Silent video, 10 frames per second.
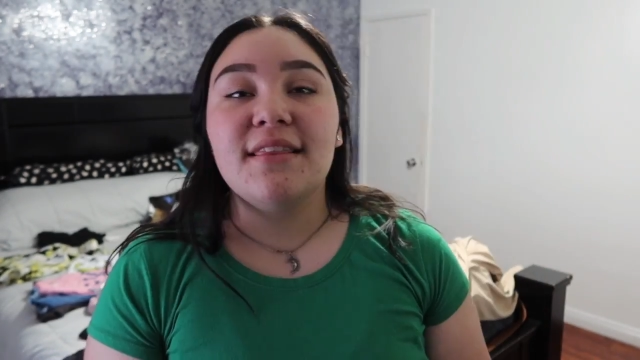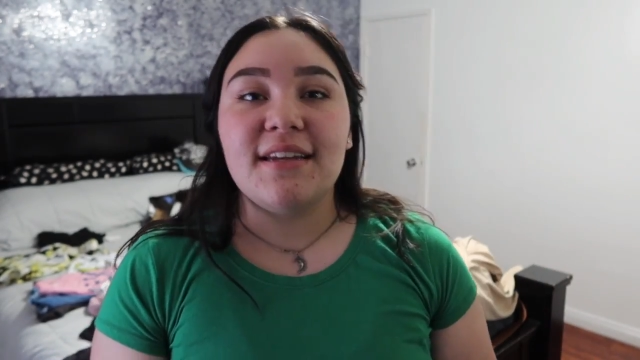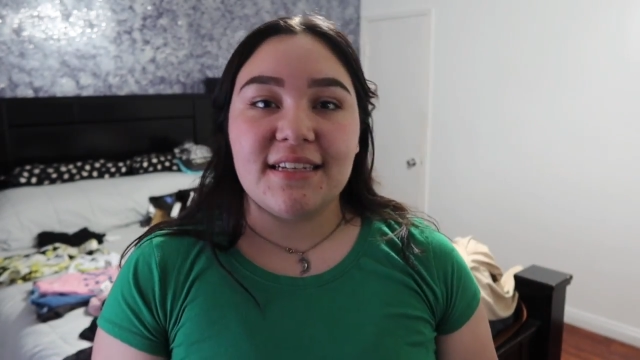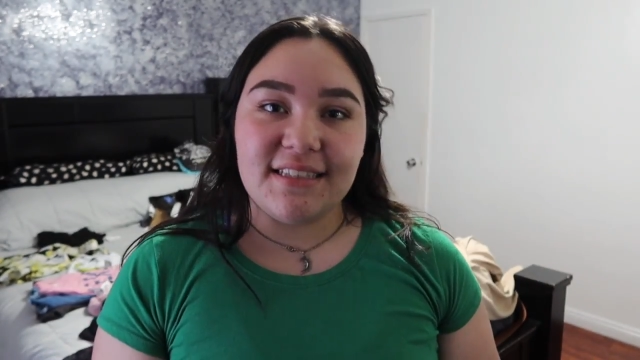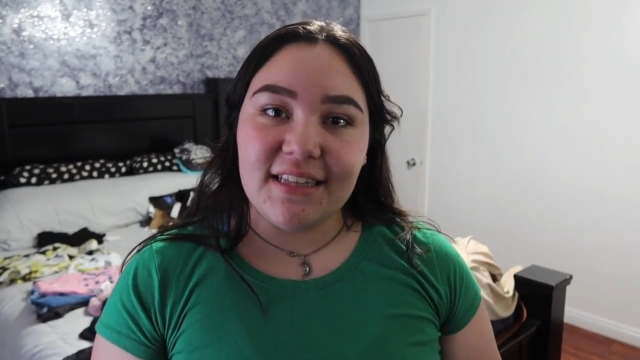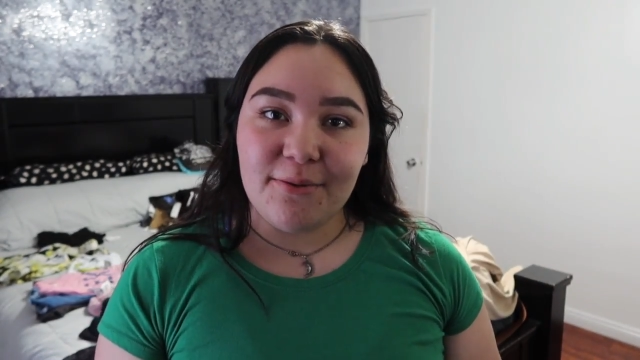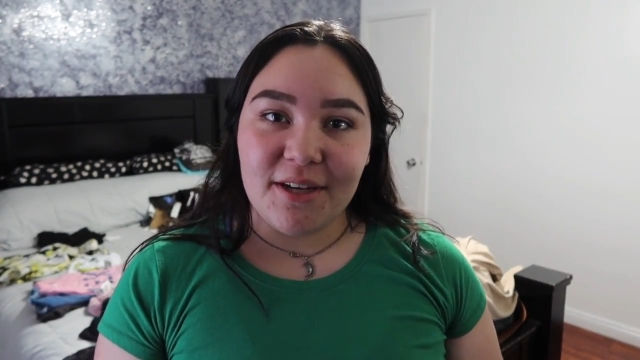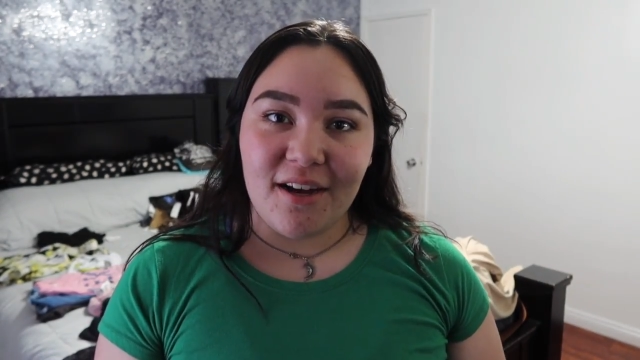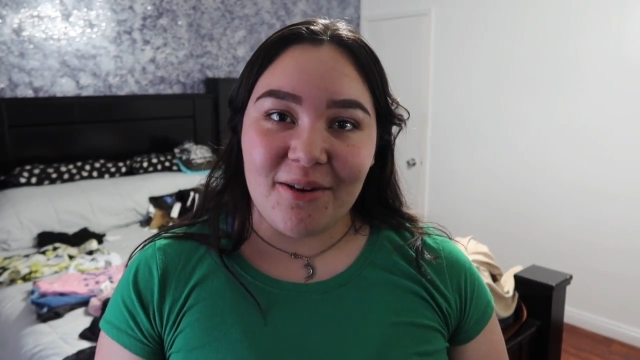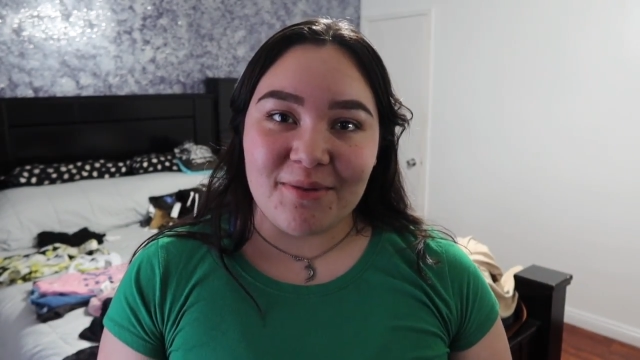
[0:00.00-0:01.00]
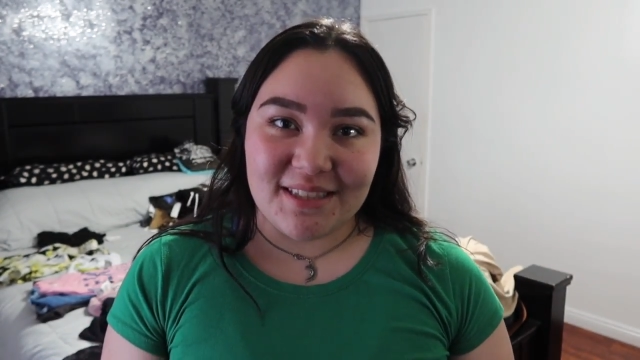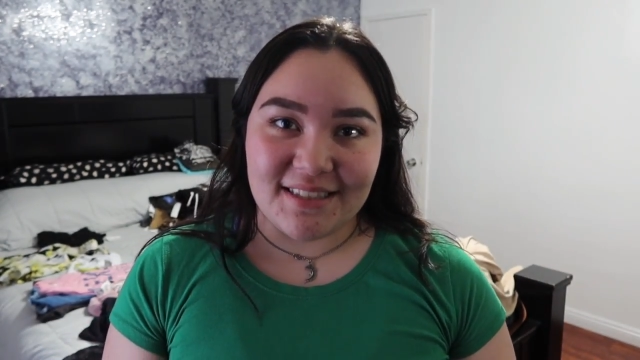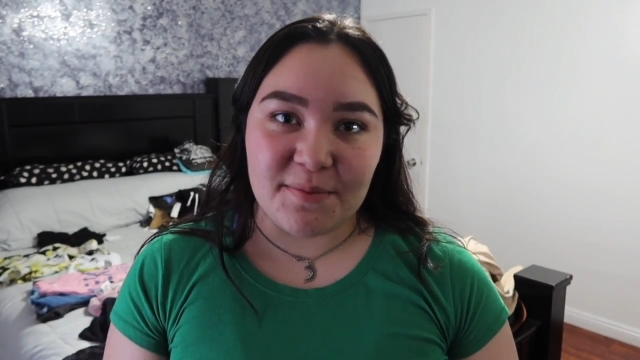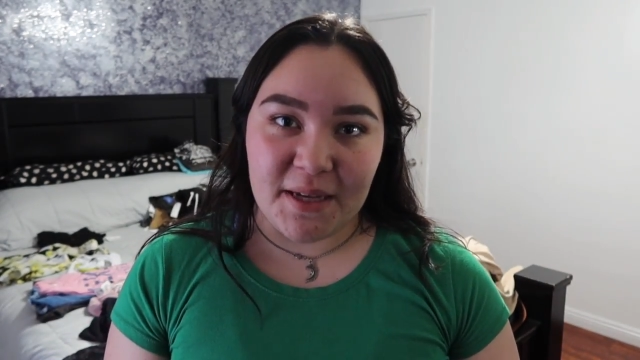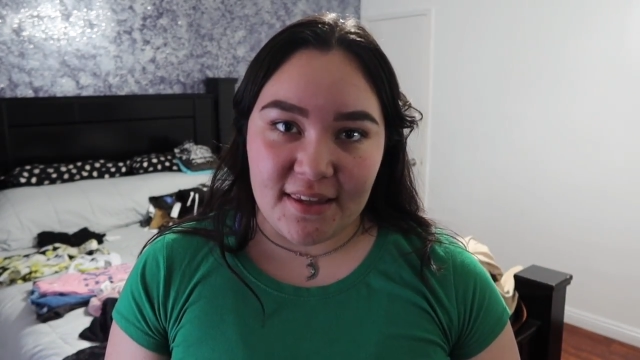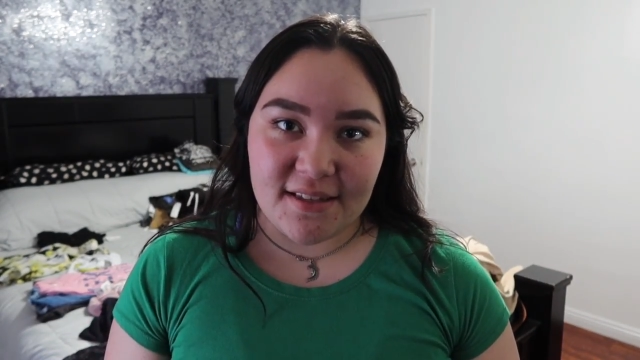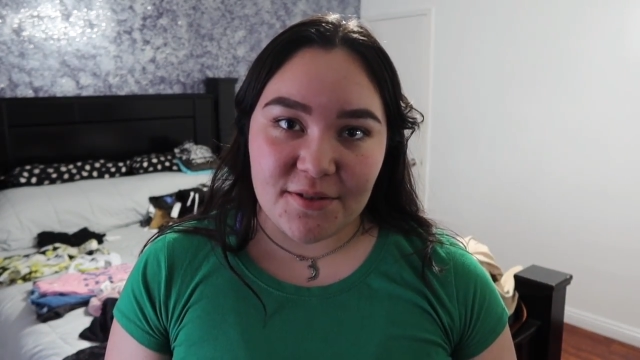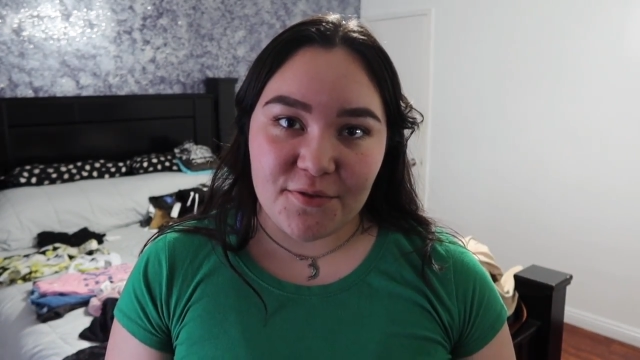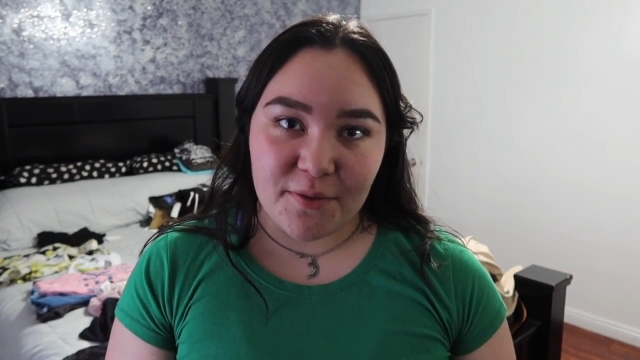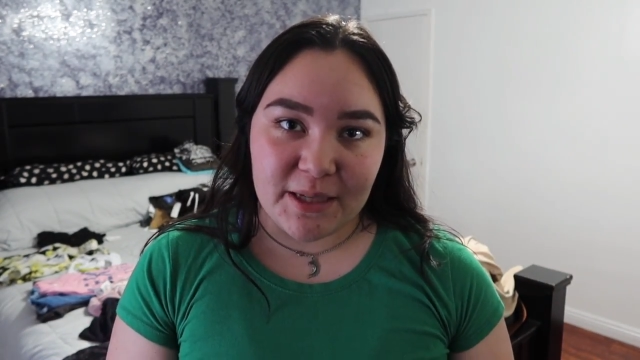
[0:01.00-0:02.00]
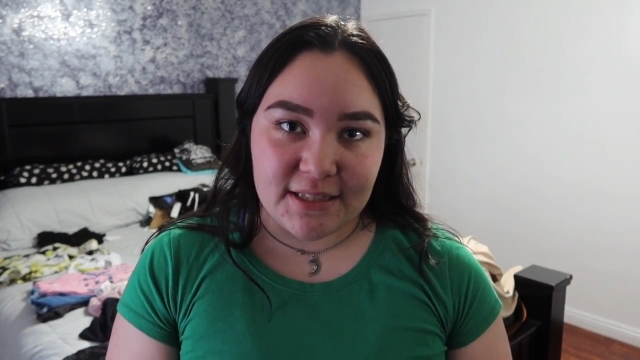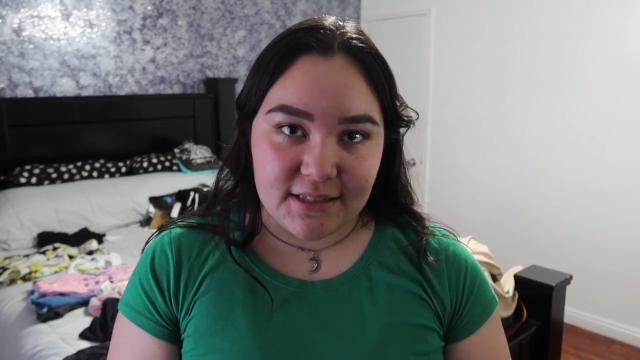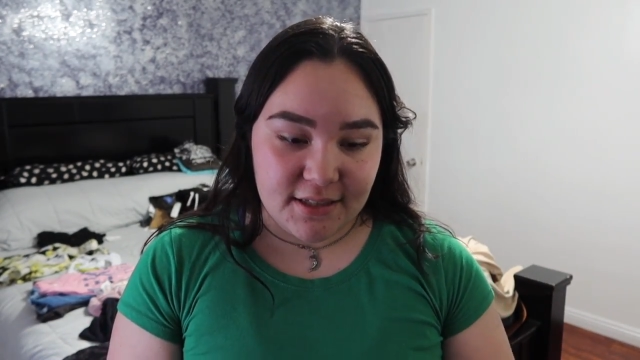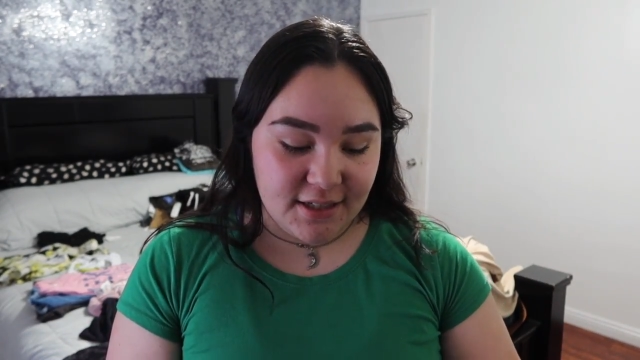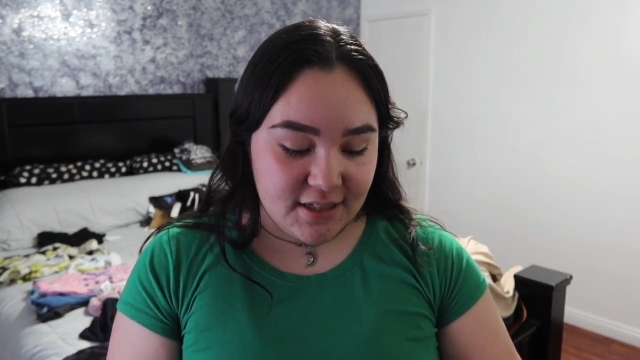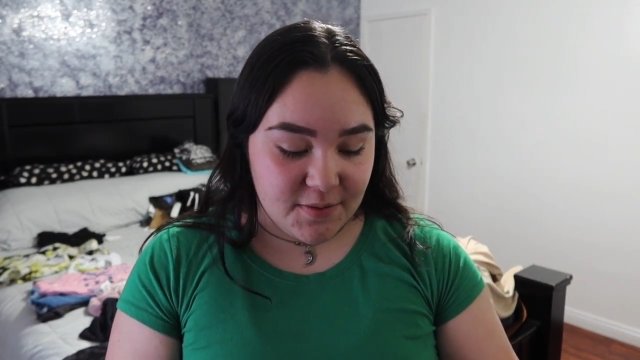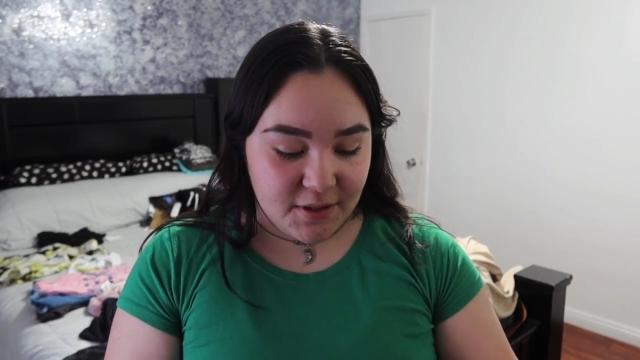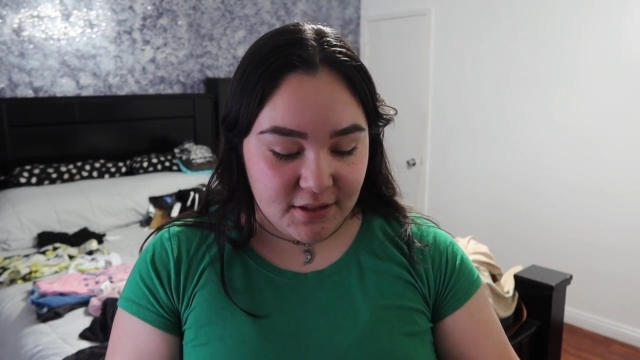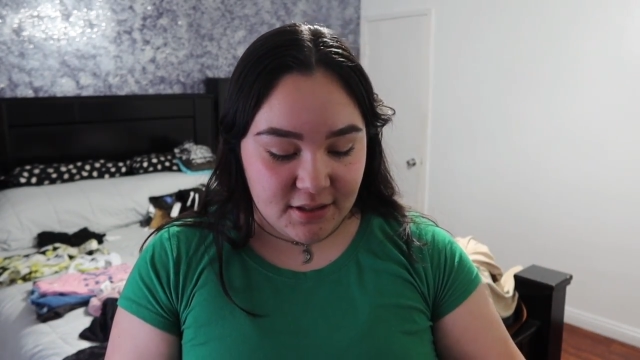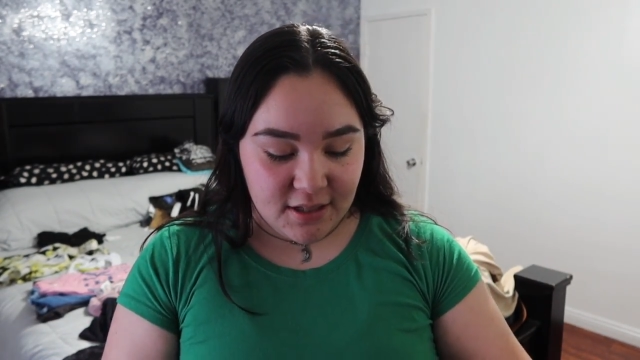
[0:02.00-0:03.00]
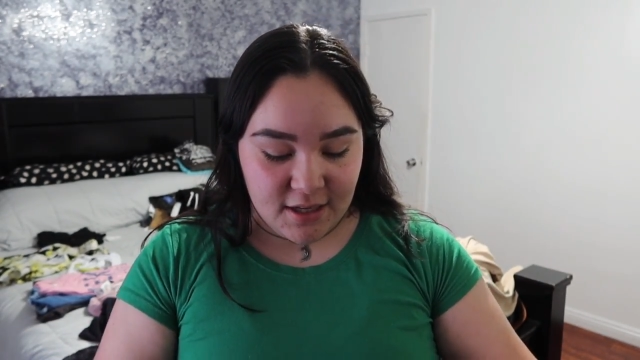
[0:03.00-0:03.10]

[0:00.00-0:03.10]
The next thing that we got was this bathing suit for my sister as well,